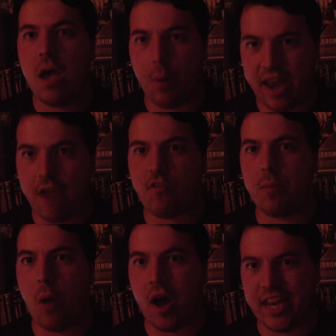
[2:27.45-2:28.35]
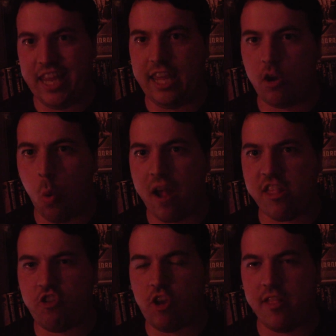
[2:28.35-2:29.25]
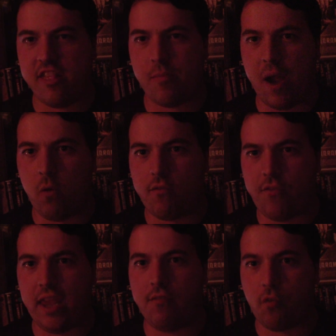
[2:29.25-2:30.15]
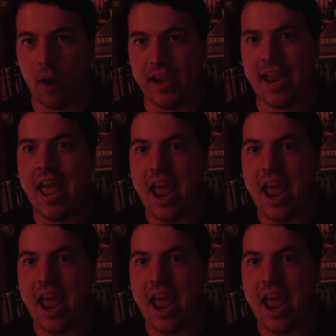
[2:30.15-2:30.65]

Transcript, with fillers: but everybody he questions about Favorite